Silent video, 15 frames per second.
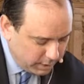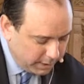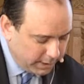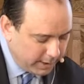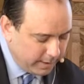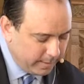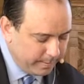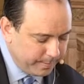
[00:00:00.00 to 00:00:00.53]

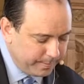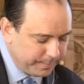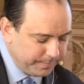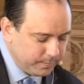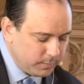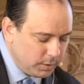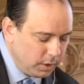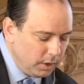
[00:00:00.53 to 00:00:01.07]
um,
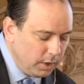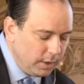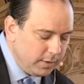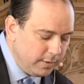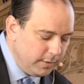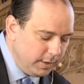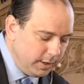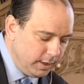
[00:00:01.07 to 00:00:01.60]

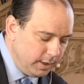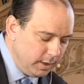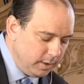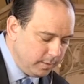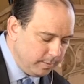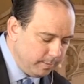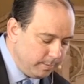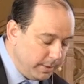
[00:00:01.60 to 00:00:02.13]

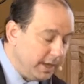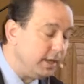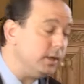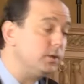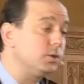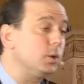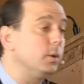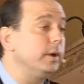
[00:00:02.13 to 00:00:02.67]
the
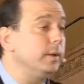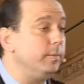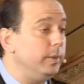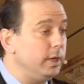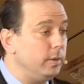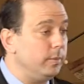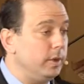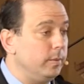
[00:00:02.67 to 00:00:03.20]
mandatory
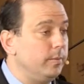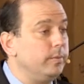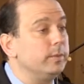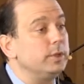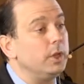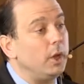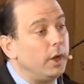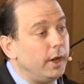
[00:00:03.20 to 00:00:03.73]
minimum
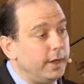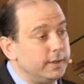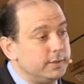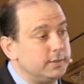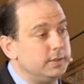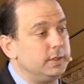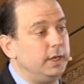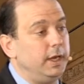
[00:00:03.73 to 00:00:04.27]

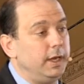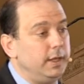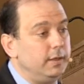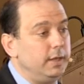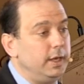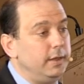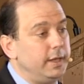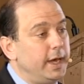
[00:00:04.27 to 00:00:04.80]
laws,
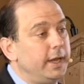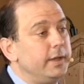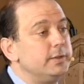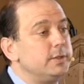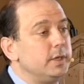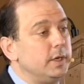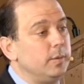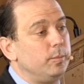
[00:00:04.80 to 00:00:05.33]
and, and that
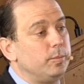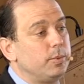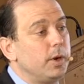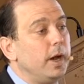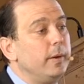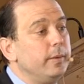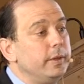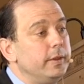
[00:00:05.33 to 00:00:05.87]
is uh,
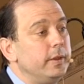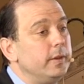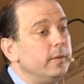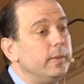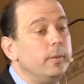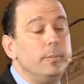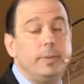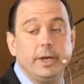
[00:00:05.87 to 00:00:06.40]
probably the,
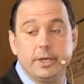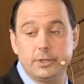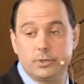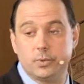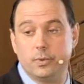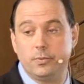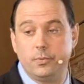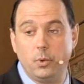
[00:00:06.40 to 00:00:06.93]
the
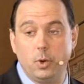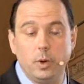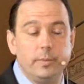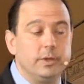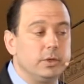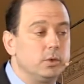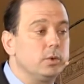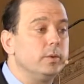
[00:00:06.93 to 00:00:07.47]
biggest reform
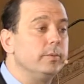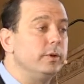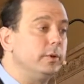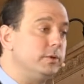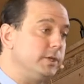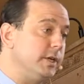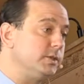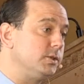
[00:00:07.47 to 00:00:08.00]
in the criminal
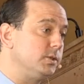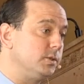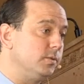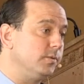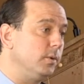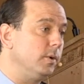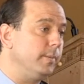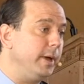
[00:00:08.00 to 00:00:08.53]
justice
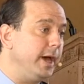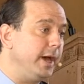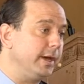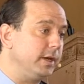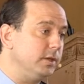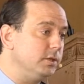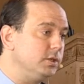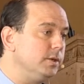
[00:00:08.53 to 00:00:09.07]
reform
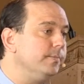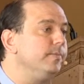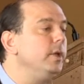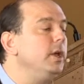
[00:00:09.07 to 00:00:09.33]
package,